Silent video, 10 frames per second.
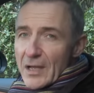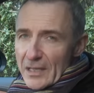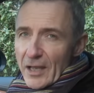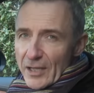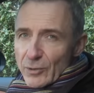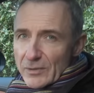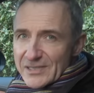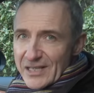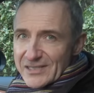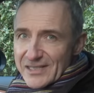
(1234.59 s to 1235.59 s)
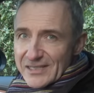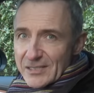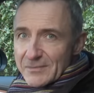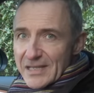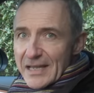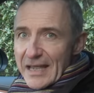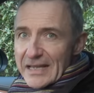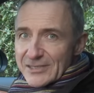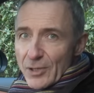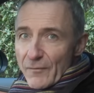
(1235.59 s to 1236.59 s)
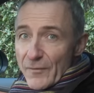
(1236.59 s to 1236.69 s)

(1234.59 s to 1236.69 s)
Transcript: like all such systems, it's not